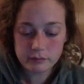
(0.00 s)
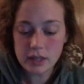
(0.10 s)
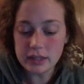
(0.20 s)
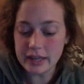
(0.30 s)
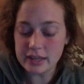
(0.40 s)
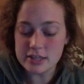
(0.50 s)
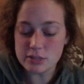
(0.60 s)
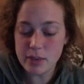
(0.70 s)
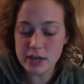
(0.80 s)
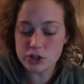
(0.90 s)
like this
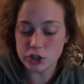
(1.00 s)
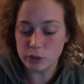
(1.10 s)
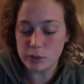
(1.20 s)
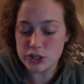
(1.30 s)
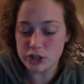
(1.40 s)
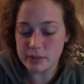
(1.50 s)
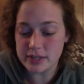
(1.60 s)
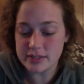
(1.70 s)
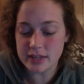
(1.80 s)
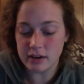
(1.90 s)
picture we should be
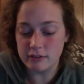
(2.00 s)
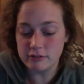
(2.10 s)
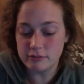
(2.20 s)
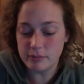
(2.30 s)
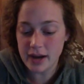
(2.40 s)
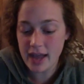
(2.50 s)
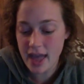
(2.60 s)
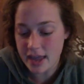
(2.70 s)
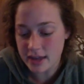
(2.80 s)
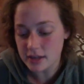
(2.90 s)
sick of, but
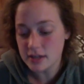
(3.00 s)
hey,